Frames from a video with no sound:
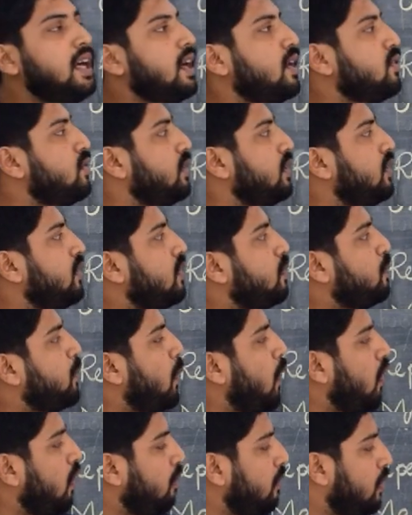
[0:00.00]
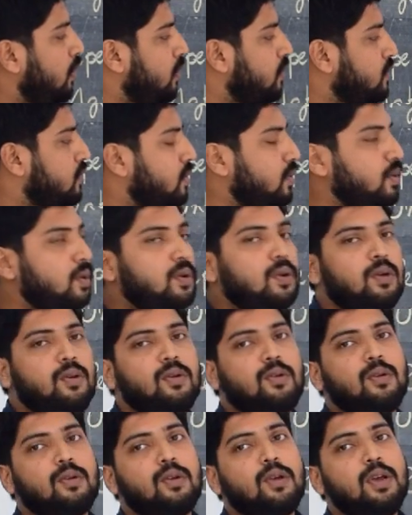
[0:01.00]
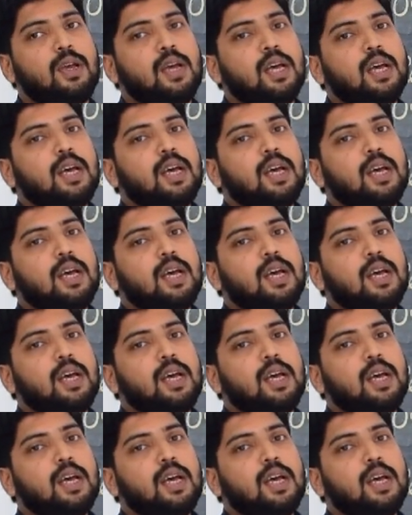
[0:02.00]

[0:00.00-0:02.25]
So this poem also